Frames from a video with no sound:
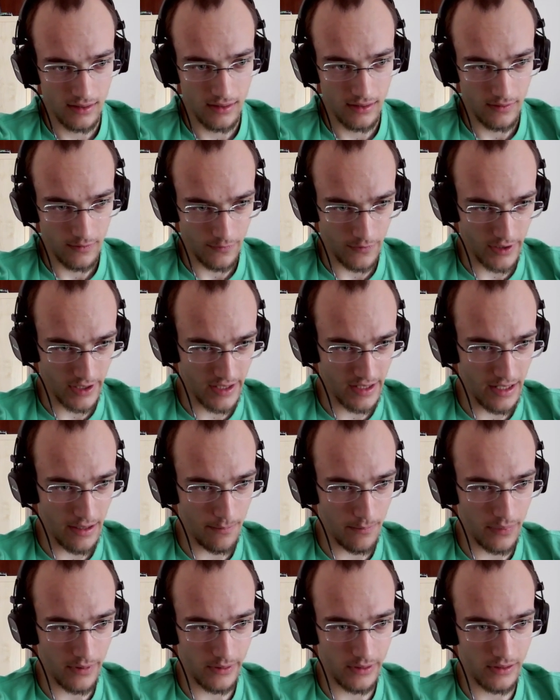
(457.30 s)
for
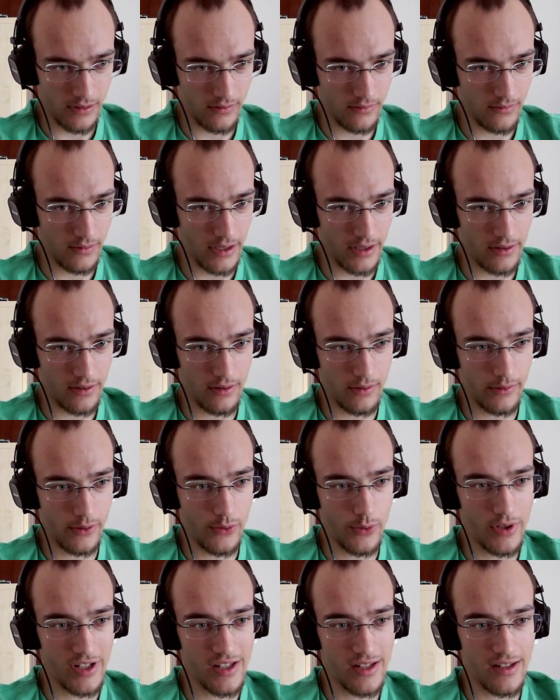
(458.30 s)
example, I don't know,
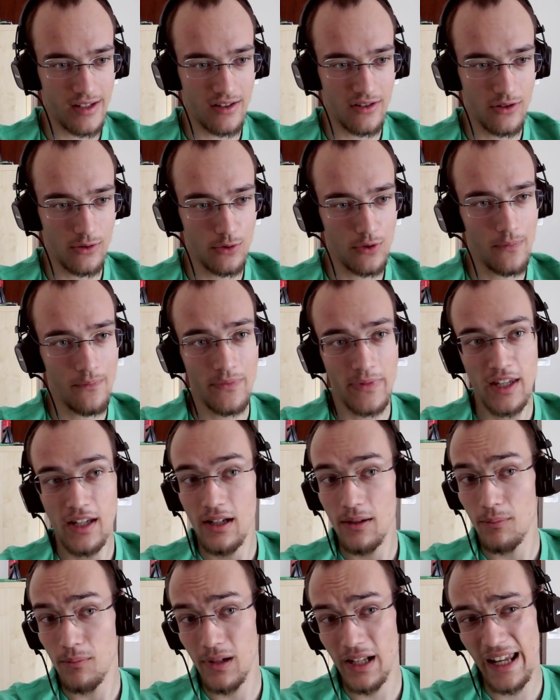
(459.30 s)
queen c2,
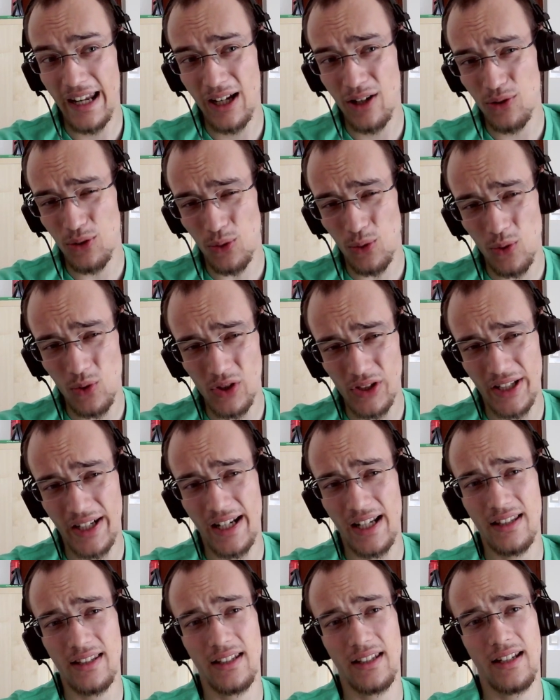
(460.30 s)
black
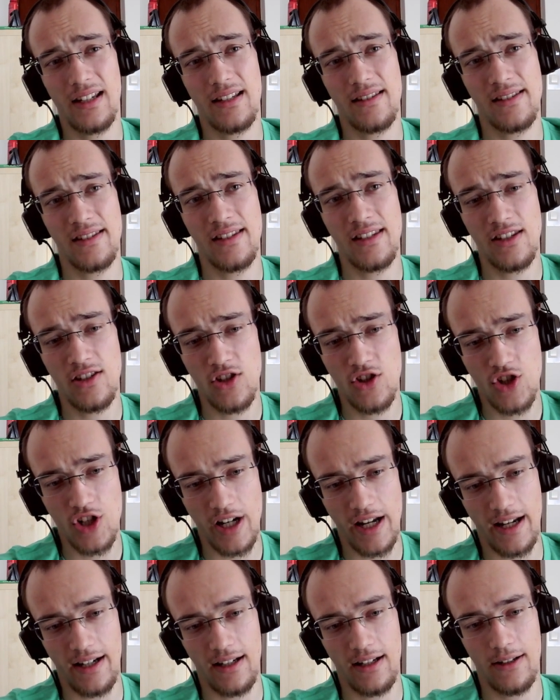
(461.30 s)
already has this
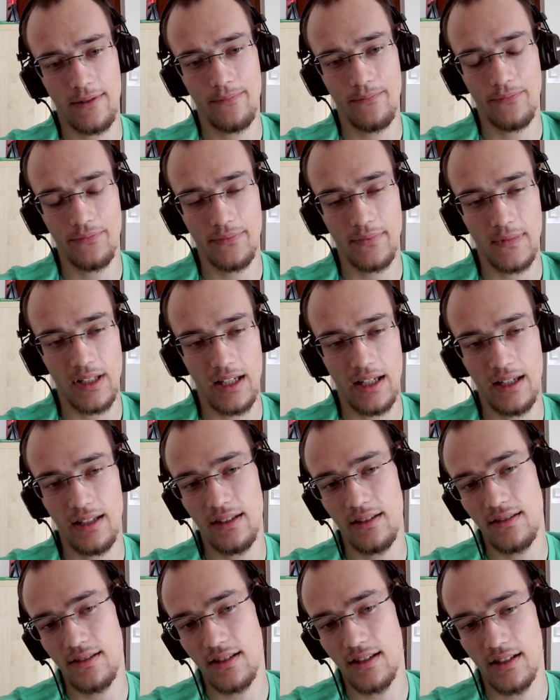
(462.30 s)
check,
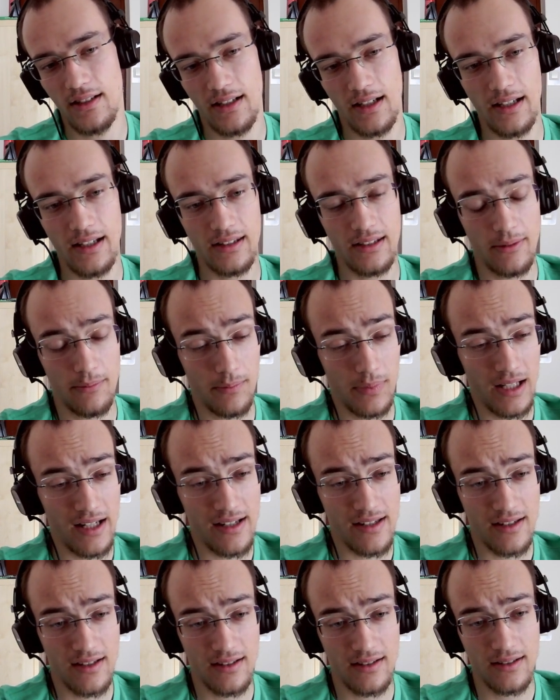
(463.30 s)
and it's gonna get
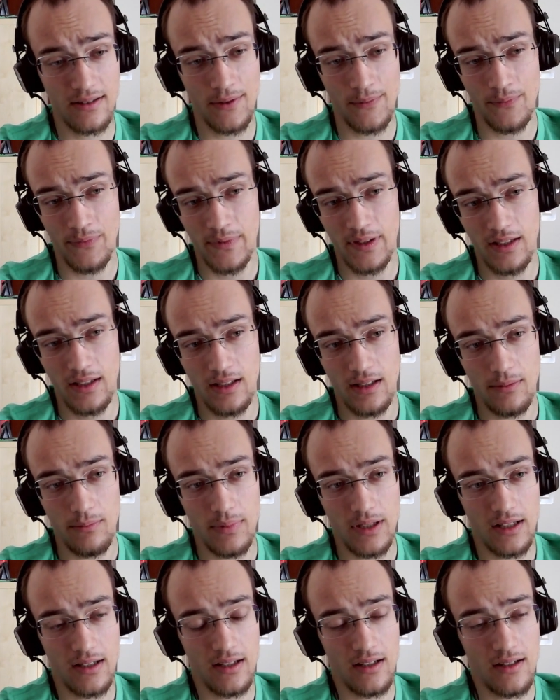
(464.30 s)
unpleasant
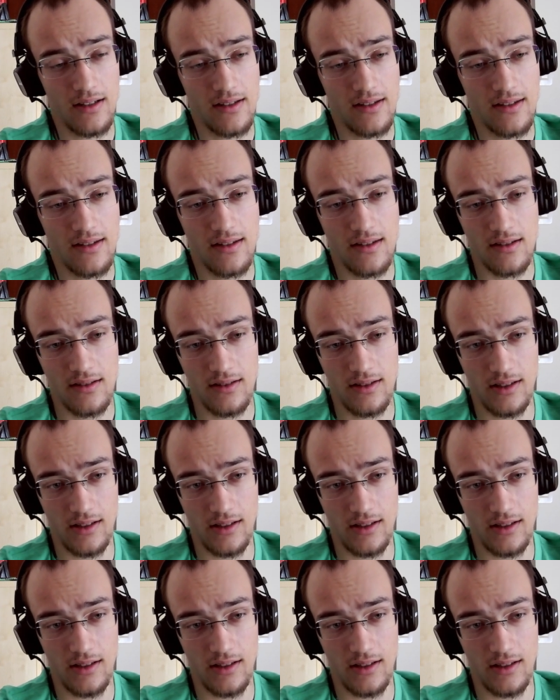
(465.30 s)
because